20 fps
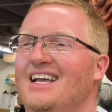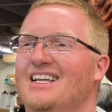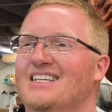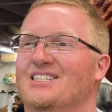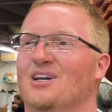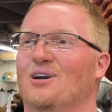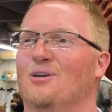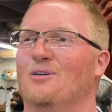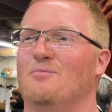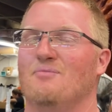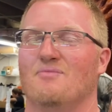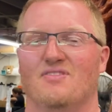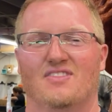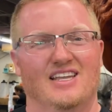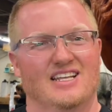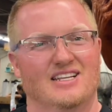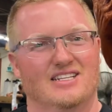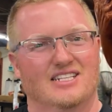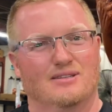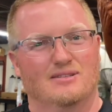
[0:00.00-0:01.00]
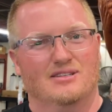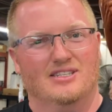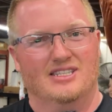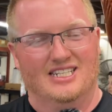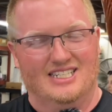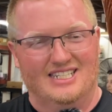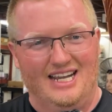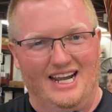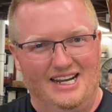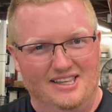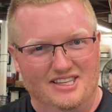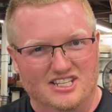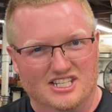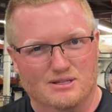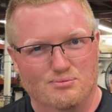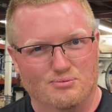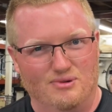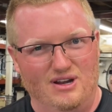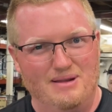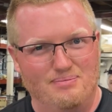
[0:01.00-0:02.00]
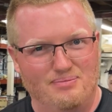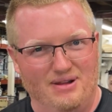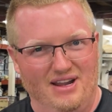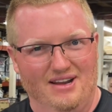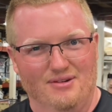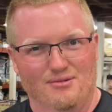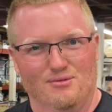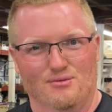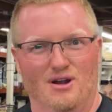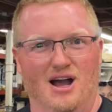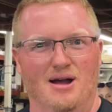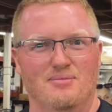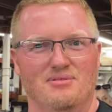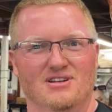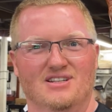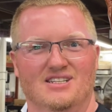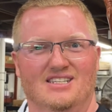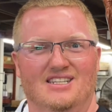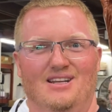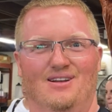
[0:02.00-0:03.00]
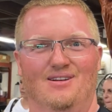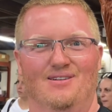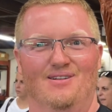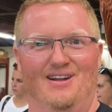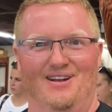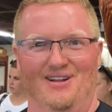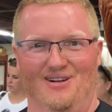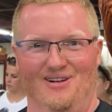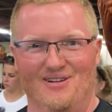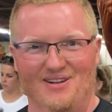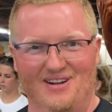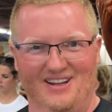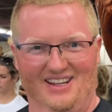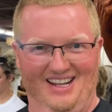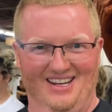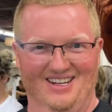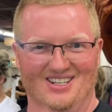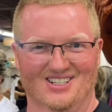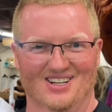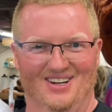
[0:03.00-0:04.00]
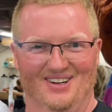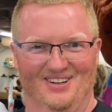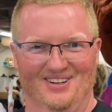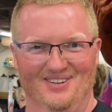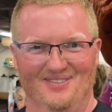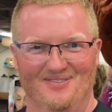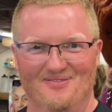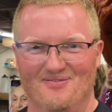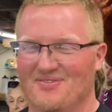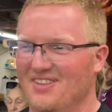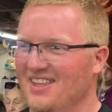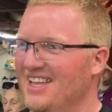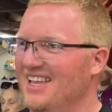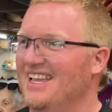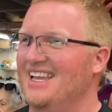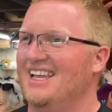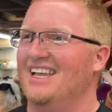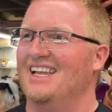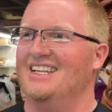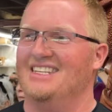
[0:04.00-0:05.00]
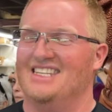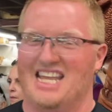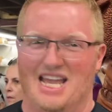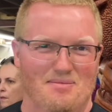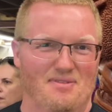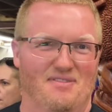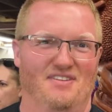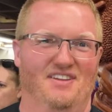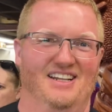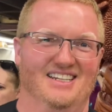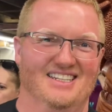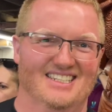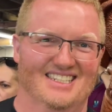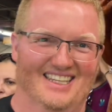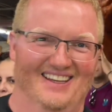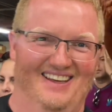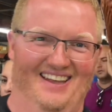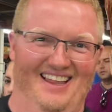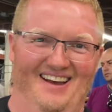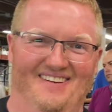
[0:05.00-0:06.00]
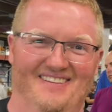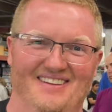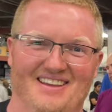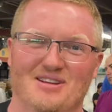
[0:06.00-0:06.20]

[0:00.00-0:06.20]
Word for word: So they decided to spray paint Robert is here on a hurricane shutter. And damn if he didn't sell out.